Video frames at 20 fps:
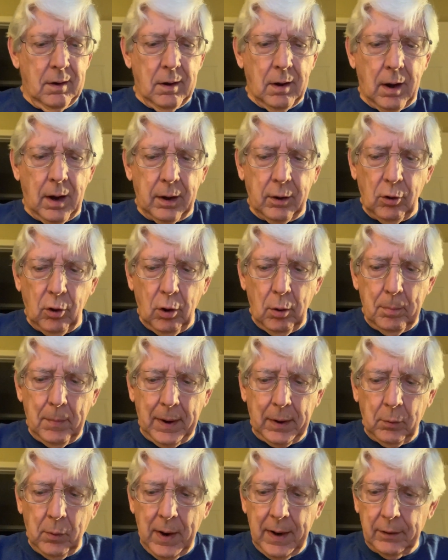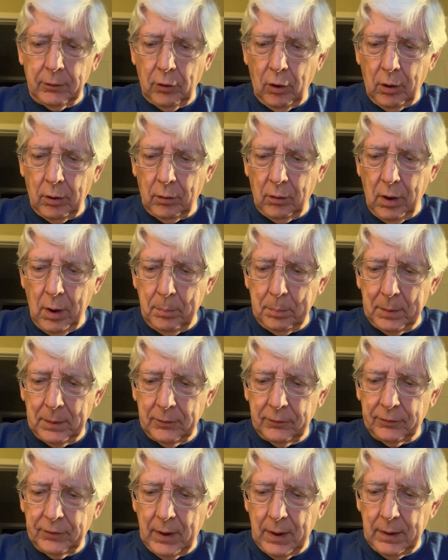I called my granddaughter up
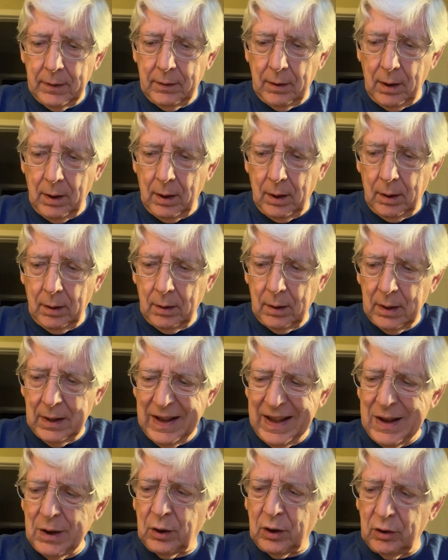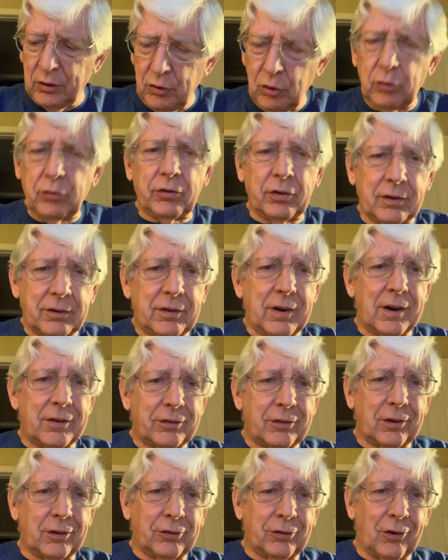and said, hey, can you
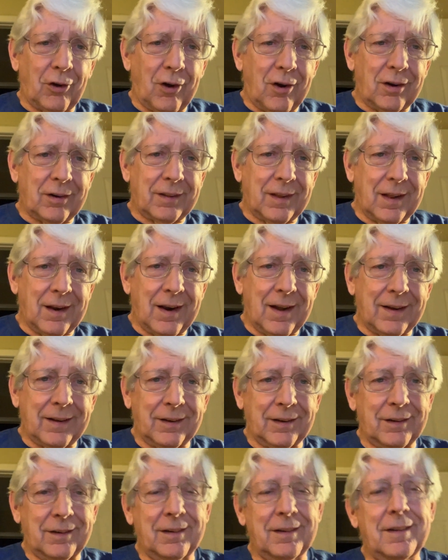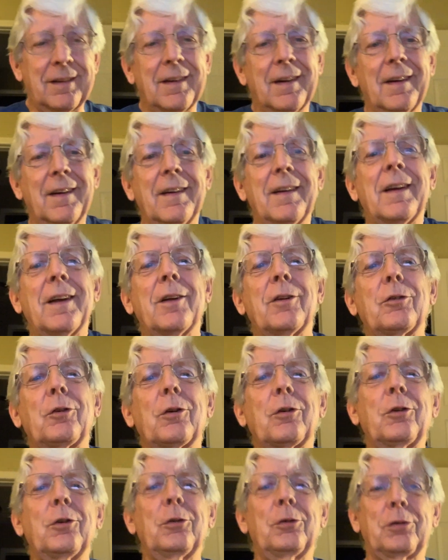suggest a song that I could
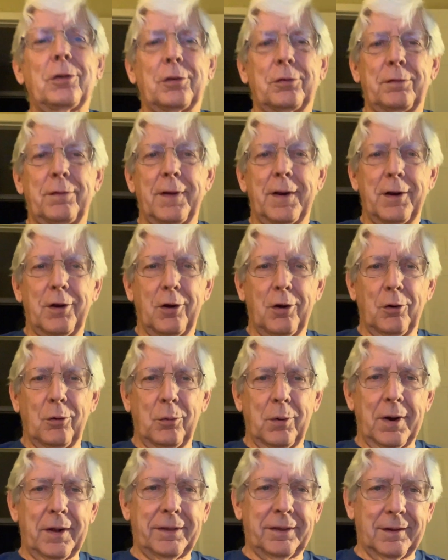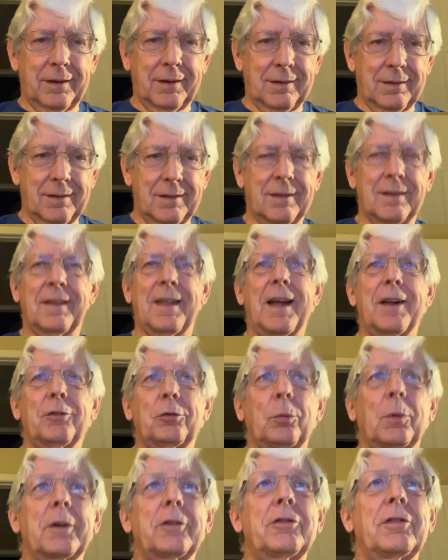introduce this video with? And
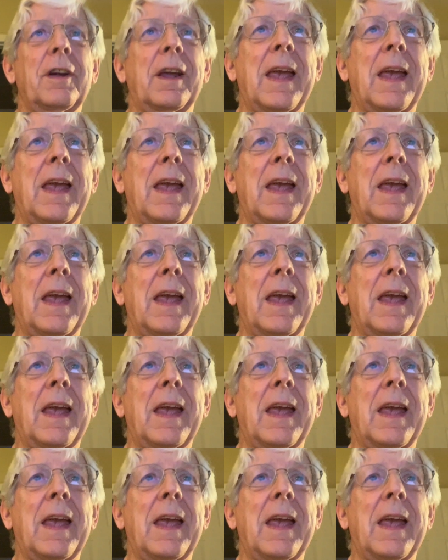that's what she